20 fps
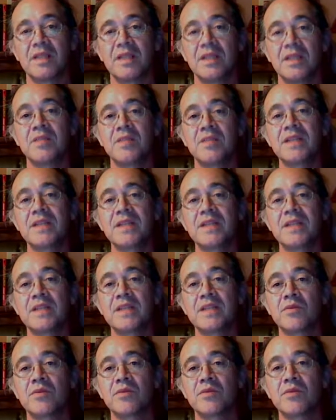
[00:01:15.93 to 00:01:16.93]
But let's say
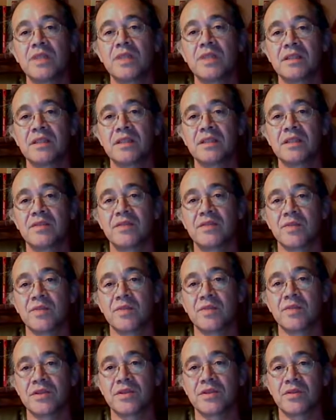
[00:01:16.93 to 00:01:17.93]
we're willing to leave the
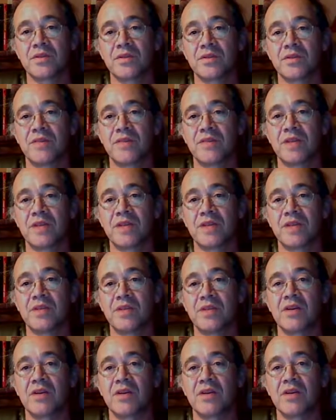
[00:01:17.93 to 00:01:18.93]
world's store of value in the
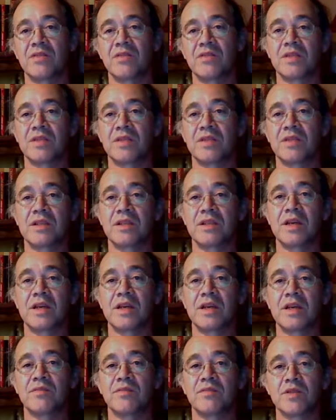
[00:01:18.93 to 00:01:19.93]
care of a trusted
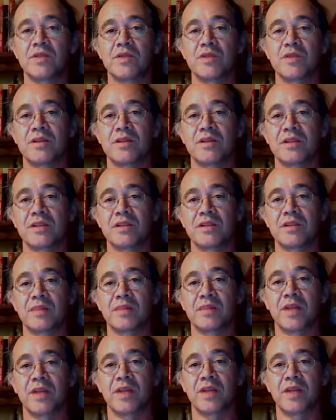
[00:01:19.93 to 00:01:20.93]
gang of mercenaries like
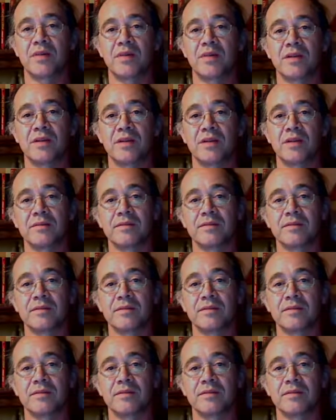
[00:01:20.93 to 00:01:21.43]
Blackwater.